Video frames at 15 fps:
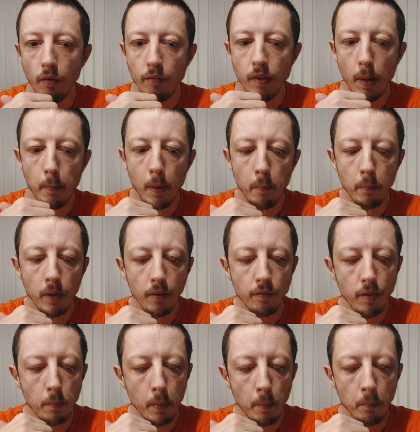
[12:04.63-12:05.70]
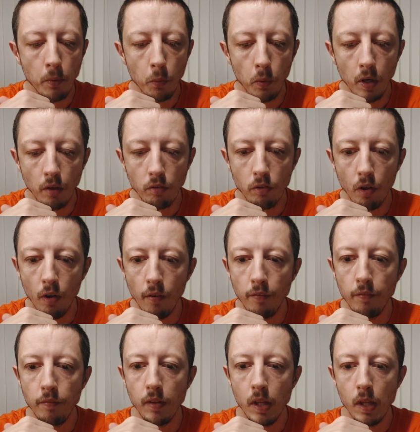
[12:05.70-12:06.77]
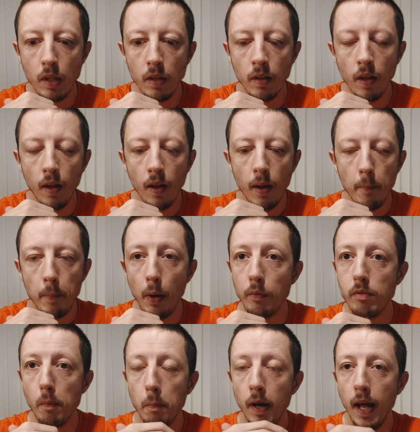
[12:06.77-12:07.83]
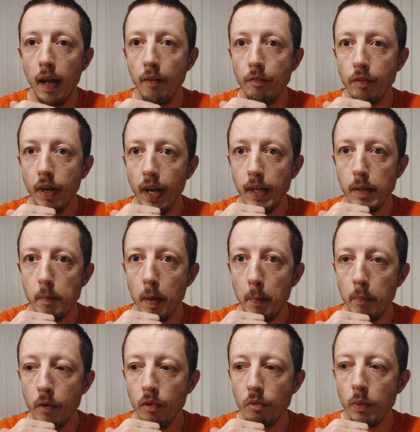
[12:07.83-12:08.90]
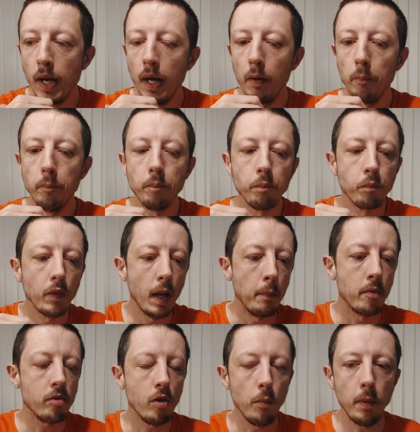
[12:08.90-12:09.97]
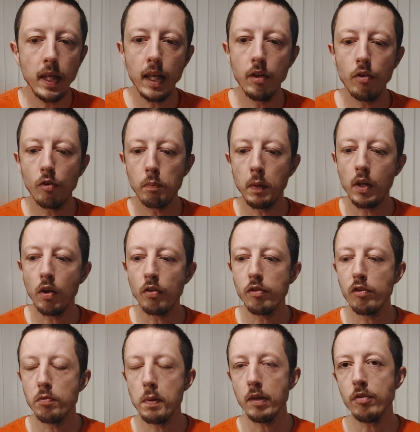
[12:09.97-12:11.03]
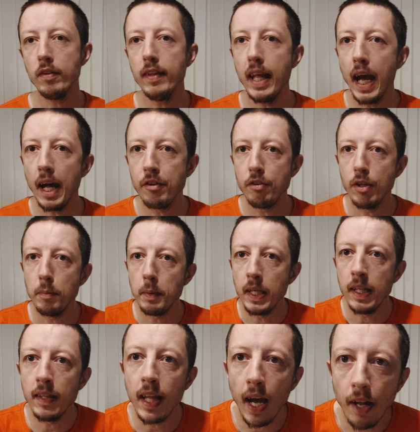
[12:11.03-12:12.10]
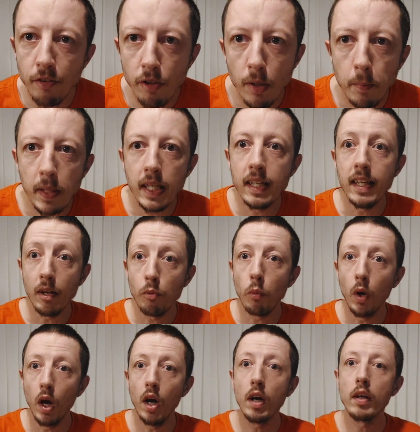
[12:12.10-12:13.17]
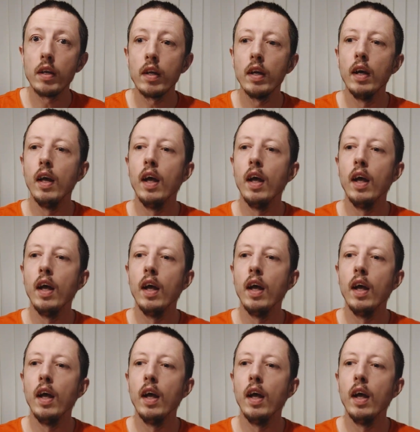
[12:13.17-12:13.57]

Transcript: know if the memory works or if the power supply fried the memory as well. I'm assuming it does because especially the RGB did work.